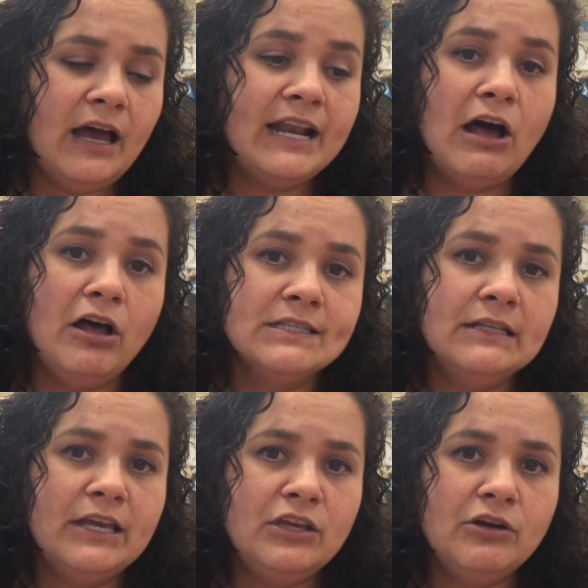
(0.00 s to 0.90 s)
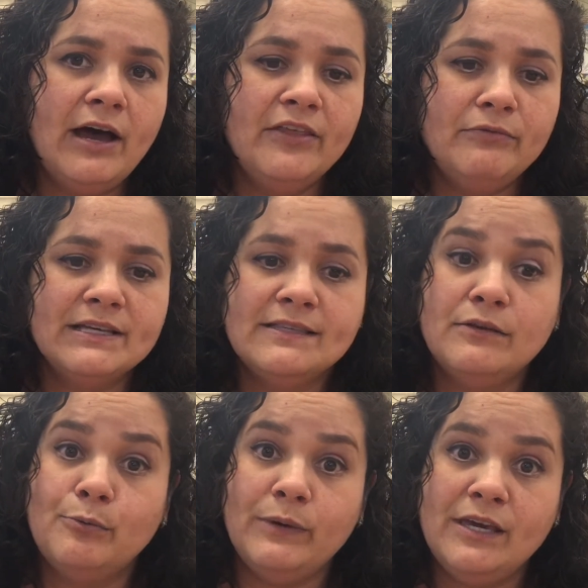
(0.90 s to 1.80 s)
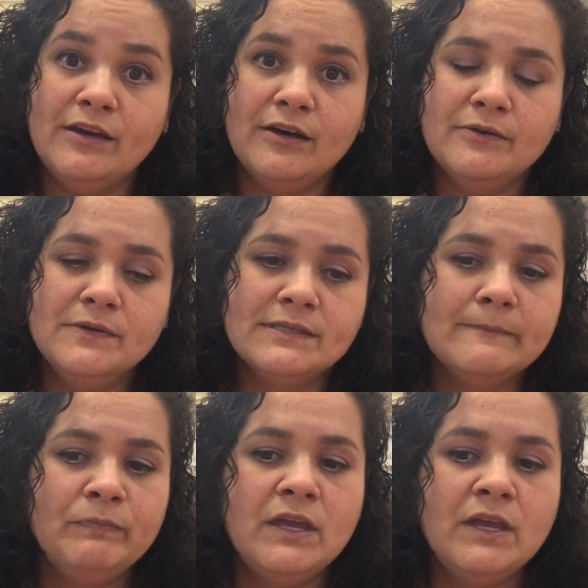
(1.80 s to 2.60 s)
And I'll also let you know how the rest of the week goes.